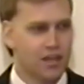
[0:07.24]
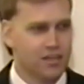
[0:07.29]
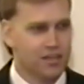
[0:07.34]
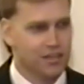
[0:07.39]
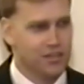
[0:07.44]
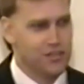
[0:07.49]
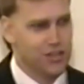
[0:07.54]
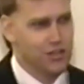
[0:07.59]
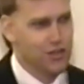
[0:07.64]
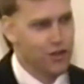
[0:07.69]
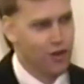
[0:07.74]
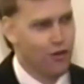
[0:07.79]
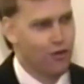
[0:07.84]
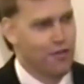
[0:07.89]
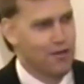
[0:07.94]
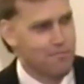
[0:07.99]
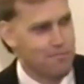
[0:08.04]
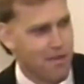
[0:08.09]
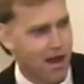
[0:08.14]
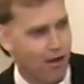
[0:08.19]
Did you know
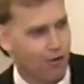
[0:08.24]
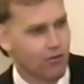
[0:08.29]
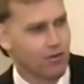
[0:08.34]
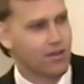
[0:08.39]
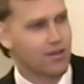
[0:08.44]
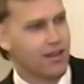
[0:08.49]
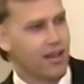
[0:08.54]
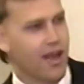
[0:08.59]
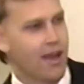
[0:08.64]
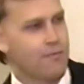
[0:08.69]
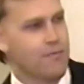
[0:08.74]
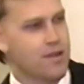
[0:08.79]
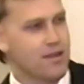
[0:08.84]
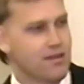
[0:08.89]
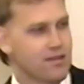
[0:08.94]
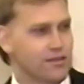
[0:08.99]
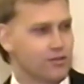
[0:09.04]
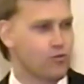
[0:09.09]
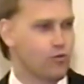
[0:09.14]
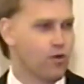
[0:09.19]
that mountain
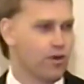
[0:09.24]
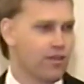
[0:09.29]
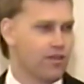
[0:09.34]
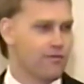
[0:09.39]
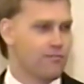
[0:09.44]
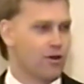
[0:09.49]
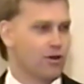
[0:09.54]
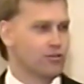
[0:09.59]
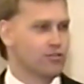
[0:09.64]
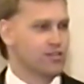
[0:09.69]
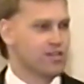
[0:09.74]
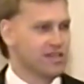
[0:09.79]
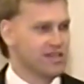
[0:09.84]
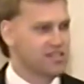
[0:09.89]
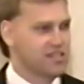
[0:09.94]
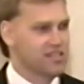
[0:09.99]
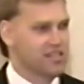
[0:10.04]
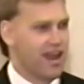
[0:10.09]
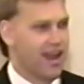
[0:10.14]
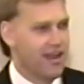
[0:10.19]
climbing is one of the most
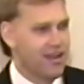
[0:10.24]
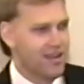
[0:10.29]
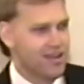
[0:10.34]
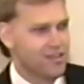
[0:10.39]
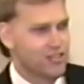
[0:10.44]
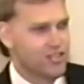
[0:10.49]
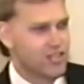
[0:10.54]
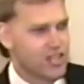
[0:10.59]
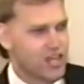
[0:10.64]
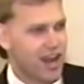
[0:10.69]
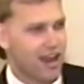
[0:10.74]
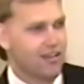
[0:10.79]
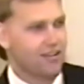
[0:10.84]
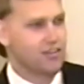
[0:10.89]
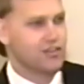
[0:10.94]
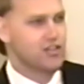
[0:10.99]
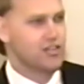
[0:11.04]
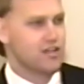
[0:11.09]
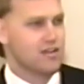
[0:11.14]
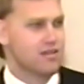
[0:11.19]
exciting,
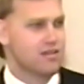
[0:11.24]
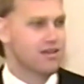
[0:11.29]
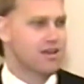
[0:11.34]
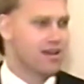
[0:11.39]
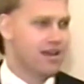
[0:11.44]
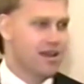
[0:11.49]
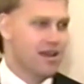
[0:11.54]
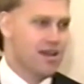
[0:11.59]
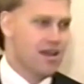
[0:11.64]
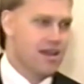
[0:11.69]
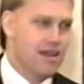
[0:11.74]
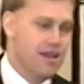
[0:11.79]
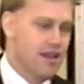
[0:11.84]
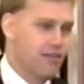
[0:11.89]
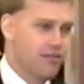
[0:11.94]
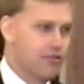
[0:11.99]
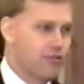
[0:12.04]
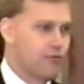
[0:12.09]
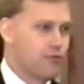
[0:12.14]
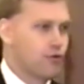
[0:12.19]
challenging,
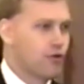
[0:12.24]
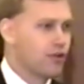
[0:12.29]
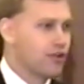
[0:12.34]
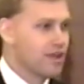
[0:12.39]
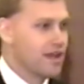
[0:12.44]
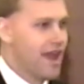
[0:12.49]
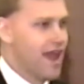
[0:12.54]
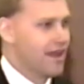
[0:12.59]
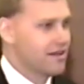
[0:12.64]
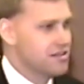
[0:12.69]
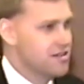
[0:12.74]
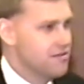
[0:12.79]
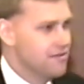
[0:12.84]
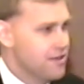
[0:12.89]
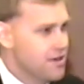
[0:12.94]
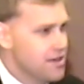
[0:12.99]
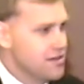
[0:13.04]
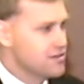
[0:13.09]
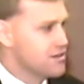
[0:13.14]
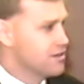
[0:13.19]
and thrilling
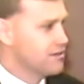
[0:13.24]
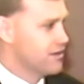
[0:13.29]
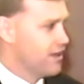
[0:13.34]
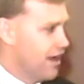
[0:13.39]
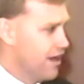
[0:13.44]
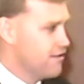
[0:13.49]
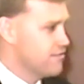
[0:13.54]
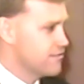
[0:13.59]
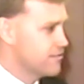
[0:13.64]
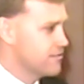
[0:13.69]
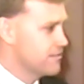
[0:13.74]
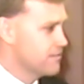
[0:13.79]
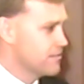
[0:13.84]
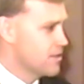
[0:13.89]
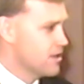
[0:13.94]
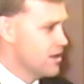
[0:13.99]
activities in life?